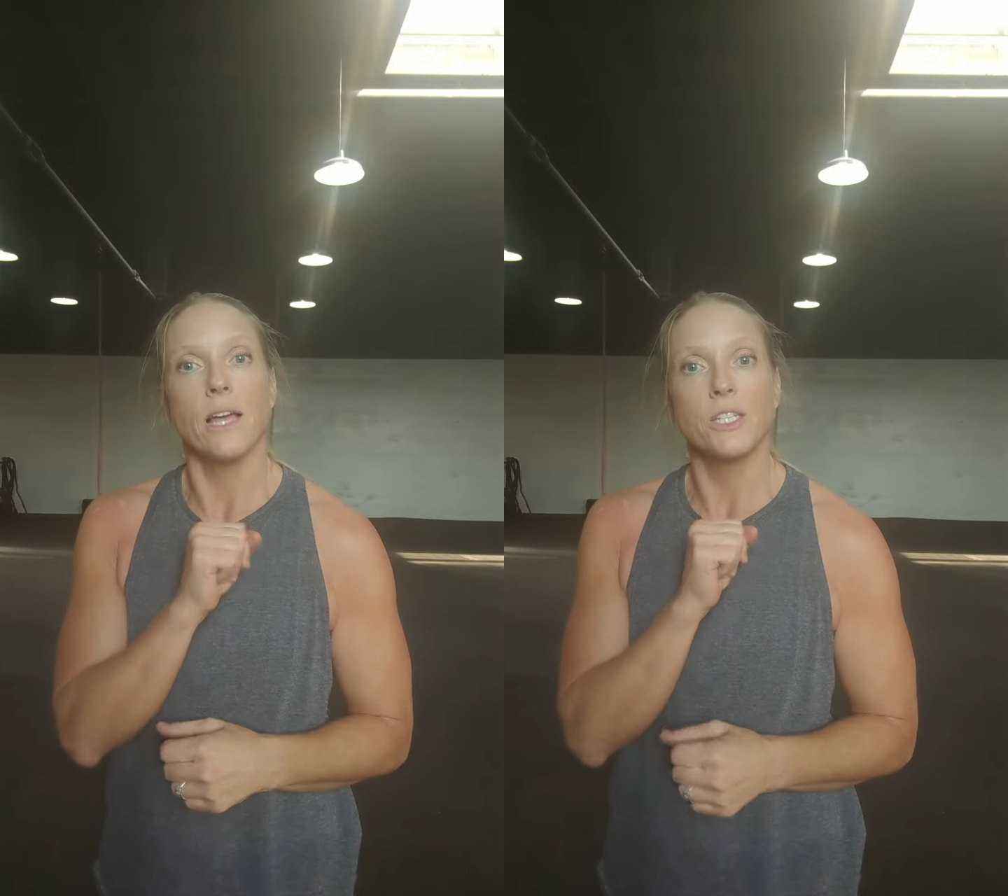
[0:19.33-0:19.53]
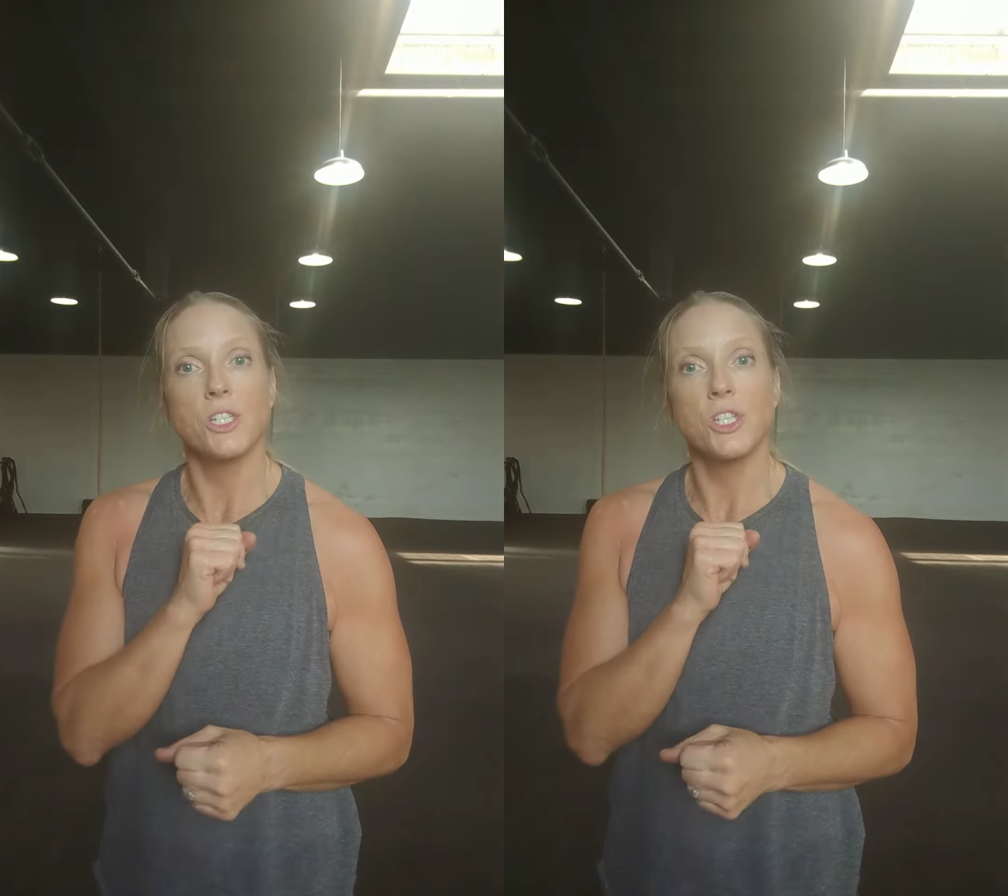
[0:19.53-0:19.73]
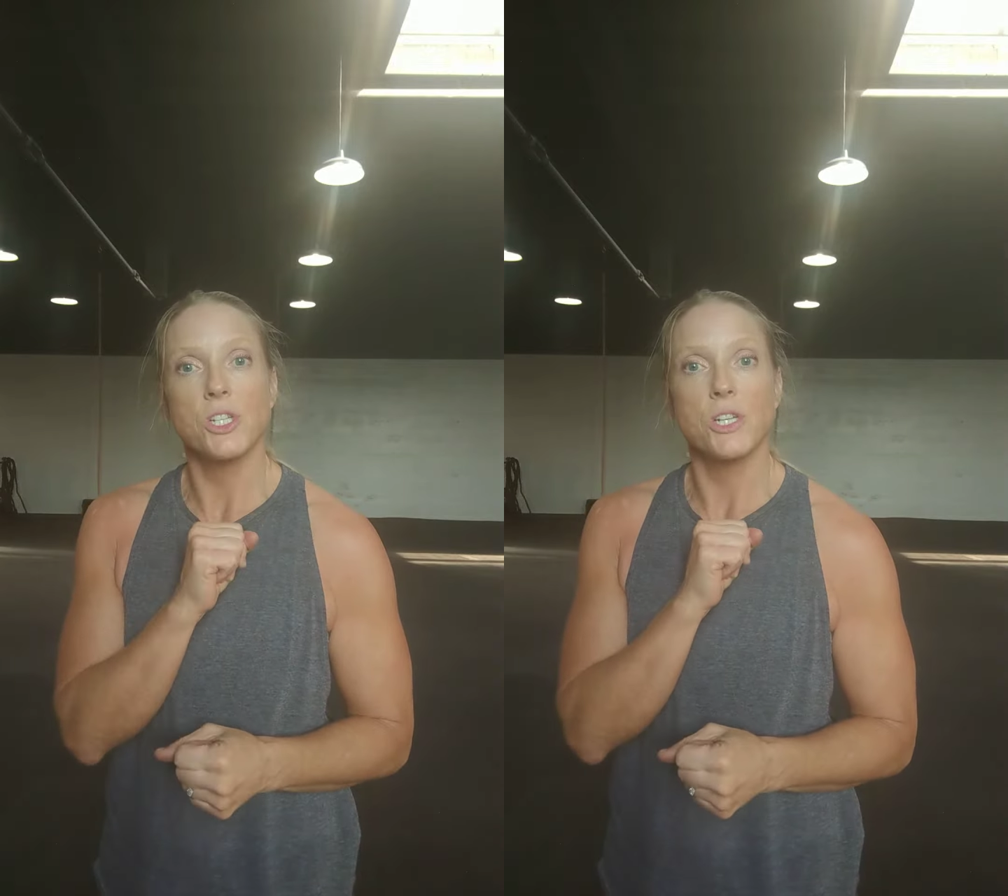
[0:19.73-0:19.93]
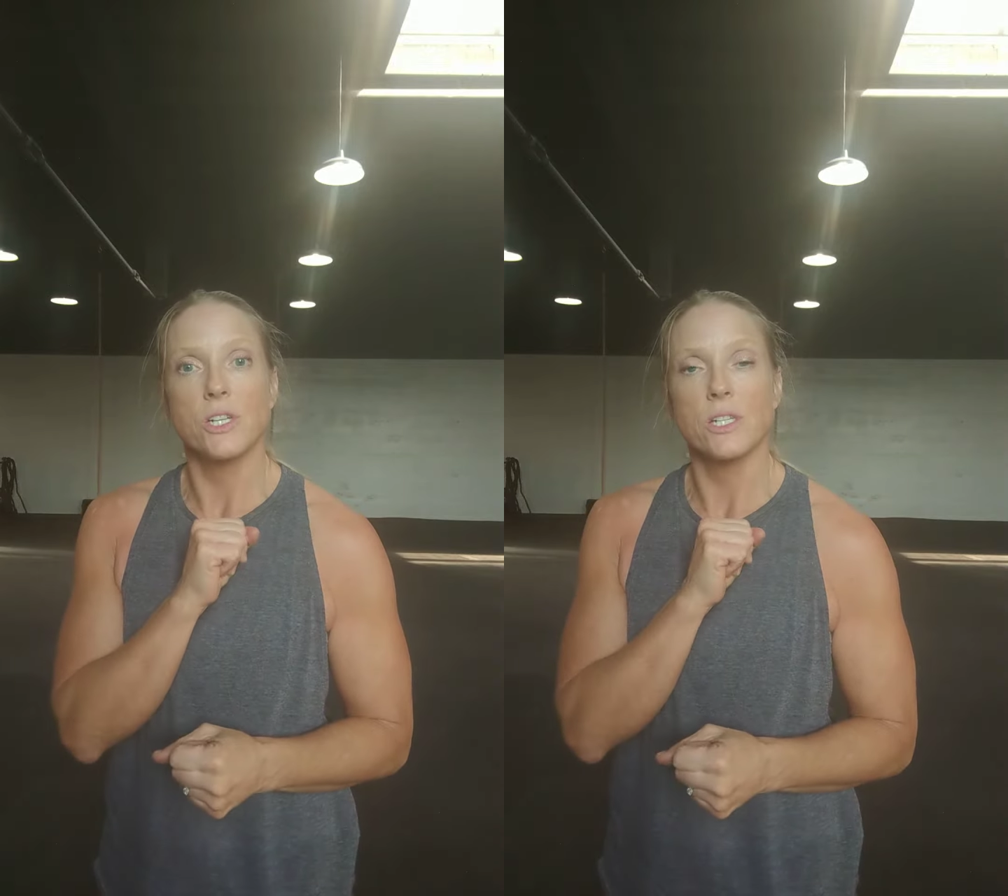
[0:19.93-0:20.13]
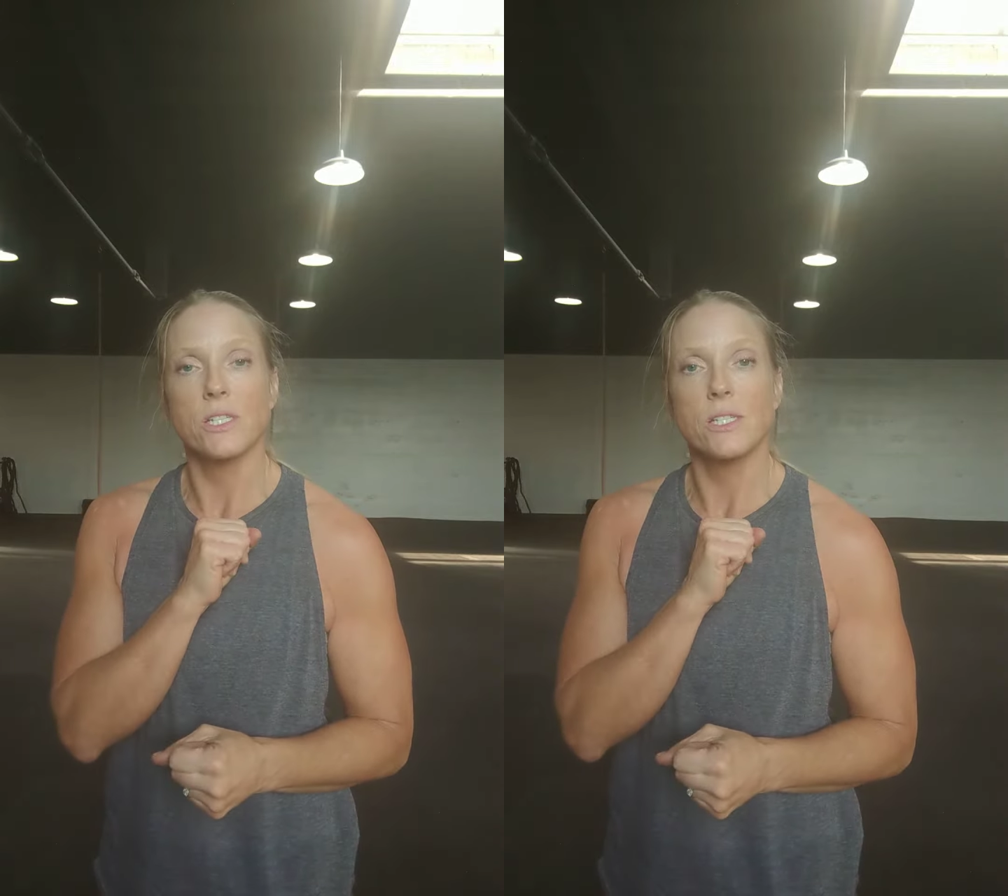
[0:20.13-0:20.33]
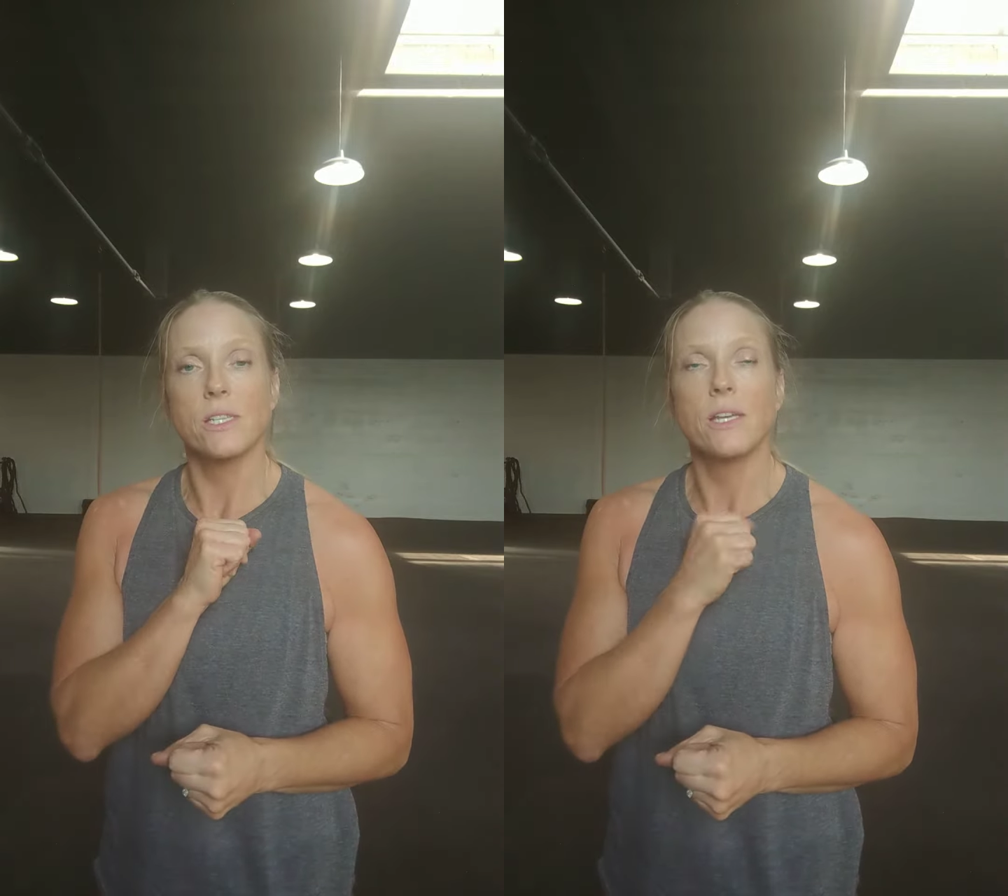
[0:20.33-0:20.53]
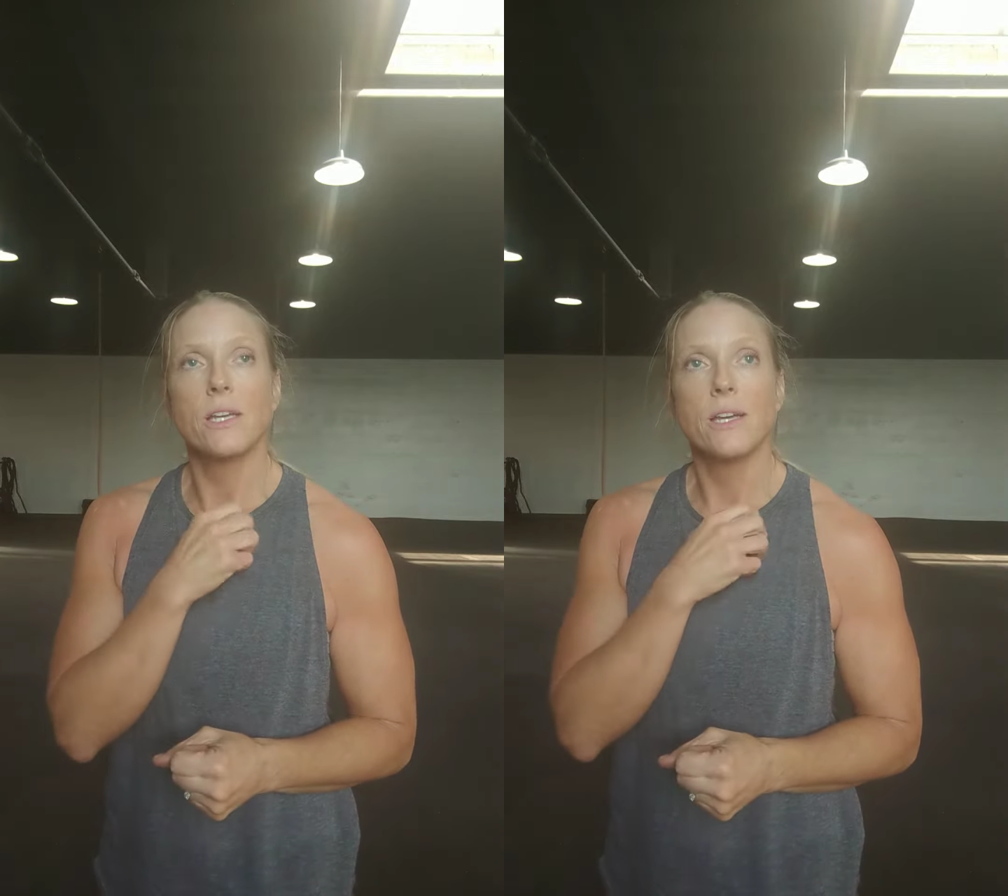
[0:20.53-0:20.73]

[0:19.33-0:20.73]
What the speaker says: lunges.